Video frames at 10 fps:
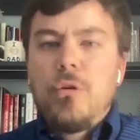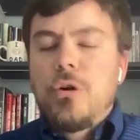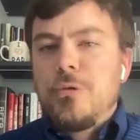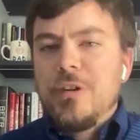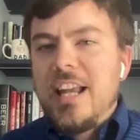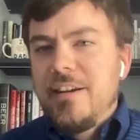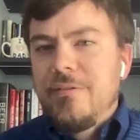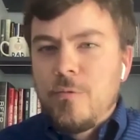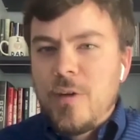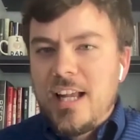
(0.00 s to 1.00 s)

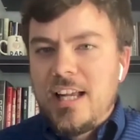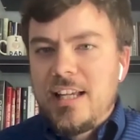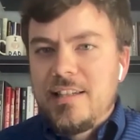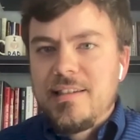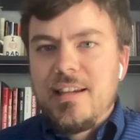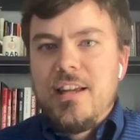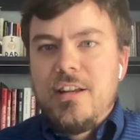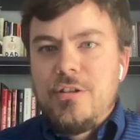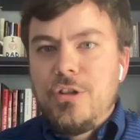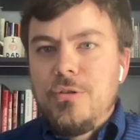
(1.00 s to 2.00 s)
creative ways
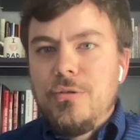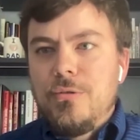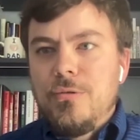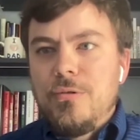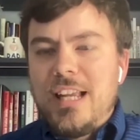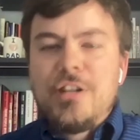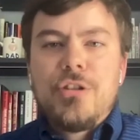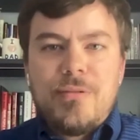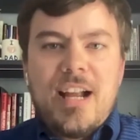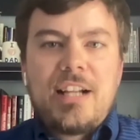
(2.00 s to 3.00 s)
to
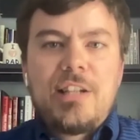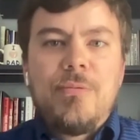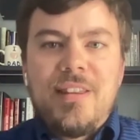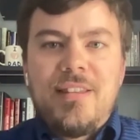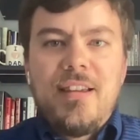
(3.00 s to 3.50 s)
interact with